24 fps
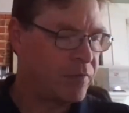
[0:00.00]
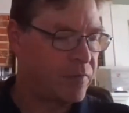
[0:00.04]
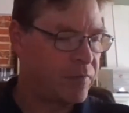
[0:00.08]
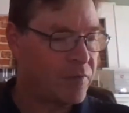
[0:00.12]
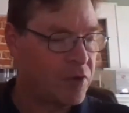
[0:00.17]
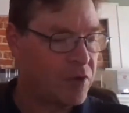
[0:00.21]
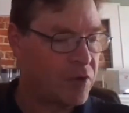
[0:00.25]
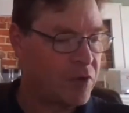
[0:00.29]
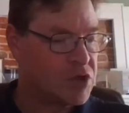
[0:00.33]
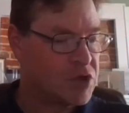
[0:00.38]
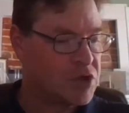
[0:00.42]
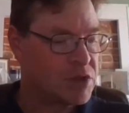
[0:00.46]
of
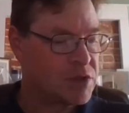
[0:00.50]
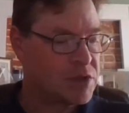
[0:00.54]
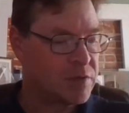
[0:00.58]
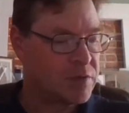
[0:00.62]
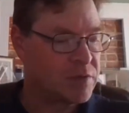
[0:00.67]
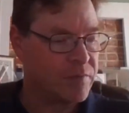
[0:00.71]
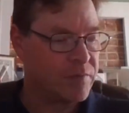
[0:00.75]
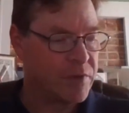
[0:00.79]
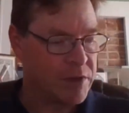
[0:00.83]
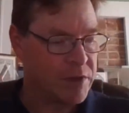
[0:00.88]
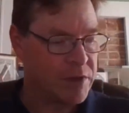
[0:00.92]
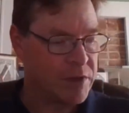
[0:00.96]
different
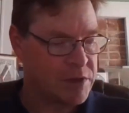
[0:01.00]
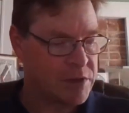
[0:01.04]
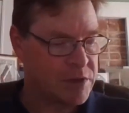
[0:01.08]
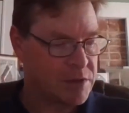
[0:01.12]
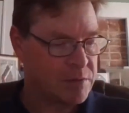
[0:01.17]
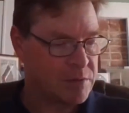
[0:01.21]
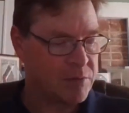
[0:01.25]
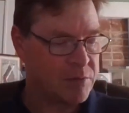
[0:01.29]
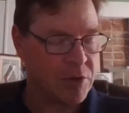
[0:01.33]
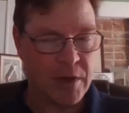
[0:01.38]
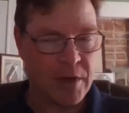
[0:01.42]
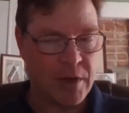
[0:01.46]
versions of
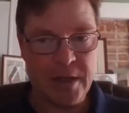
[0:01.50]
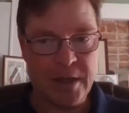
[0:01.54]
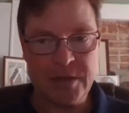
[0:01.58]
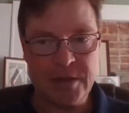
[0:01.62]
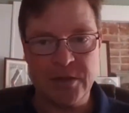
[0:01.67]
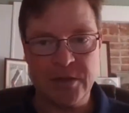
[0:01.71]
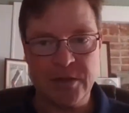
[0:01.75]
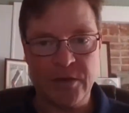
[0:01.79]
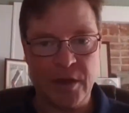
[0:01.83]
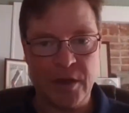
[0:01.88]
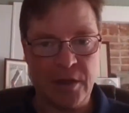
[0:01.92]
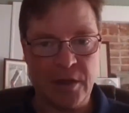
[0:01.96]
this, but
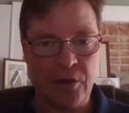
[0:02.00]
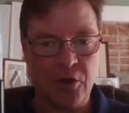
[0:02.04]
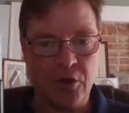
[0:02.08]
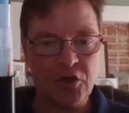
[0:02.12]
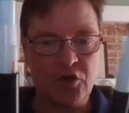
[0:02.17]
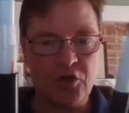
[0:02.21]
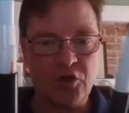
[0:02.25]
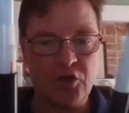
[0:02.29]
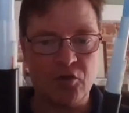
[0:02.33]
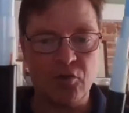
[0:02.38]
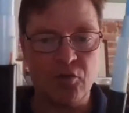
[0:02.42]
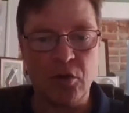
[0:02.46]
actually the
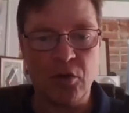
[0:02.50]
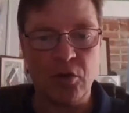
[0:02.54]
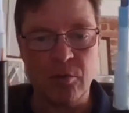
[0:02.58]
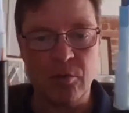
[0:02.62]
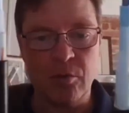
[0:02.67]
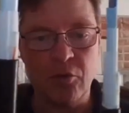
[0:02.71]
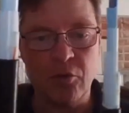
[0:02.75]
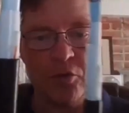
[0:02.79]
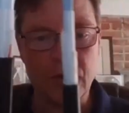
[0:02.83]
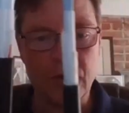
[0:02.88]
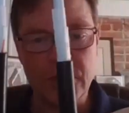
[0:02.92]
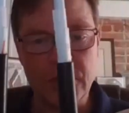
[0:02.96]
larger
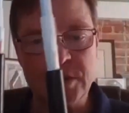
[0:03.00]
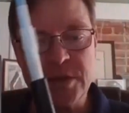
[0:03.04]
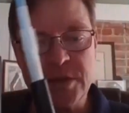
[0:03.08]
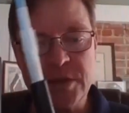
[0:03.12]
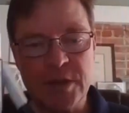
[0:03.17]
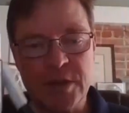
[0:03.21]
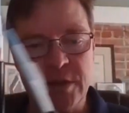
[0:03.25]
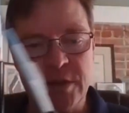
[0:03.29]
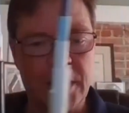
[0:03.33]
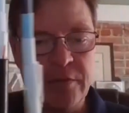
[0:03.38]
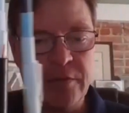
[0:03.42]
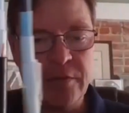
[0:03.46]
rollable, you can
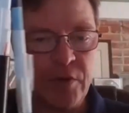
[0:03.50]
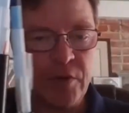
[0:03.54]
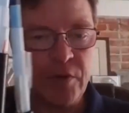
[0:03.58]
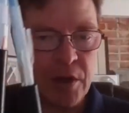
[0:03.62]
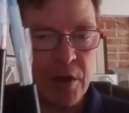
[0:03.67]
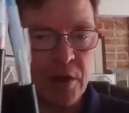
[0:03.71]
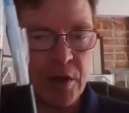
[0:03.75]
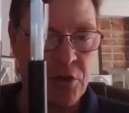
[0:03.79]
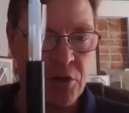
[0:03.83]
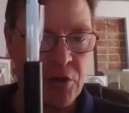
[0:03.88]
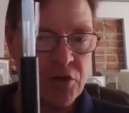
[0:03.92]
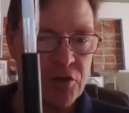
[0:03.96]
see that
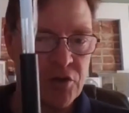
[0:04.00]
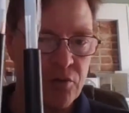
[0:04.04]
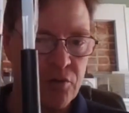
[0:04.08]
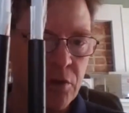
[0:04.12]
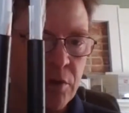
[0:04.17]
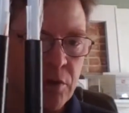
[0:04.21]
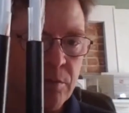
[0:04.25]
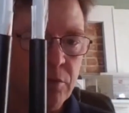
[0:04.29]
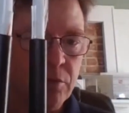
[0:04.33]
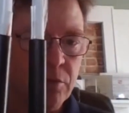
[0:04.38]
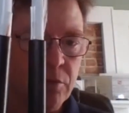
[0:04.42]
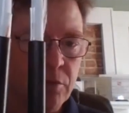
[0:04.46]
even the larger
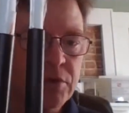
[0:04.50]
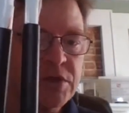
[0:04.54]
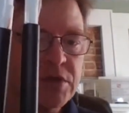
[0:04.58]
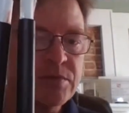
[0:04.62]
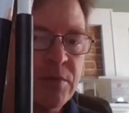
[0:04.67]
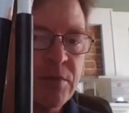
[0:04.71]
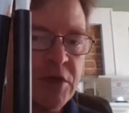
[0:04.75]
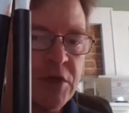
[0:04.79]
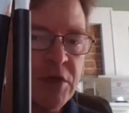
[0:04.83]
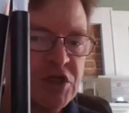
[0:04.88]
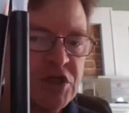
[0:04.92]
rollable is